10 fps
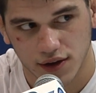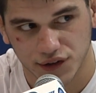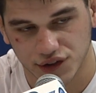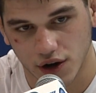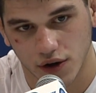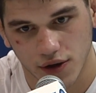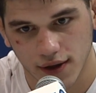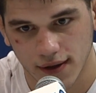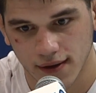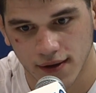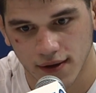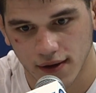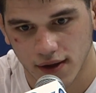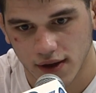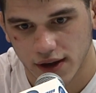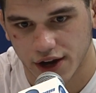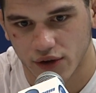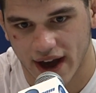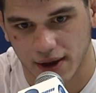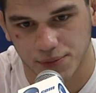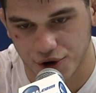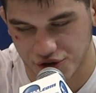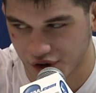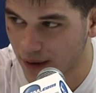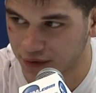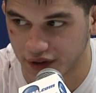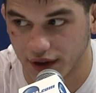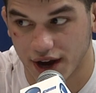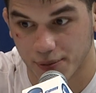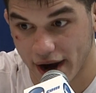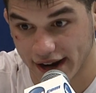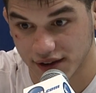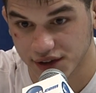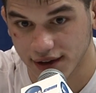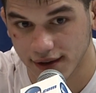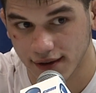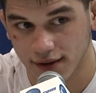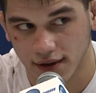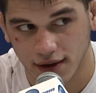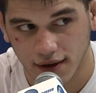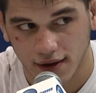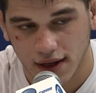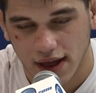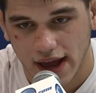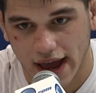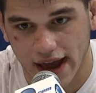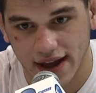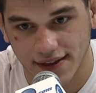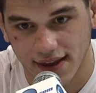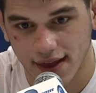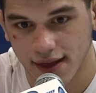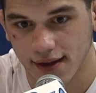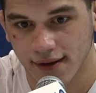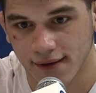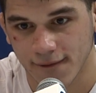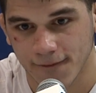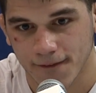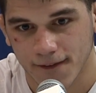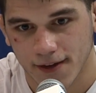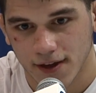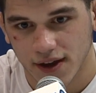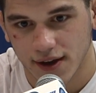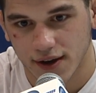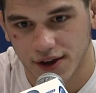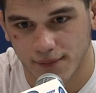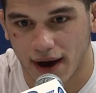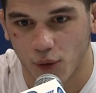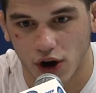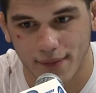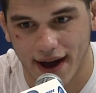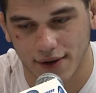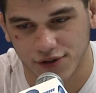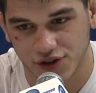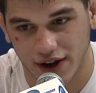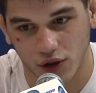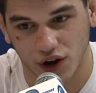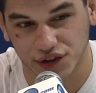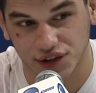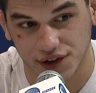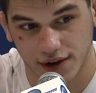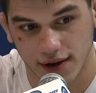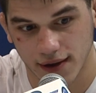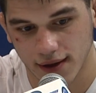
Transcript: So, you know, that composure comes with a lot of practice. And my one match I lost this year,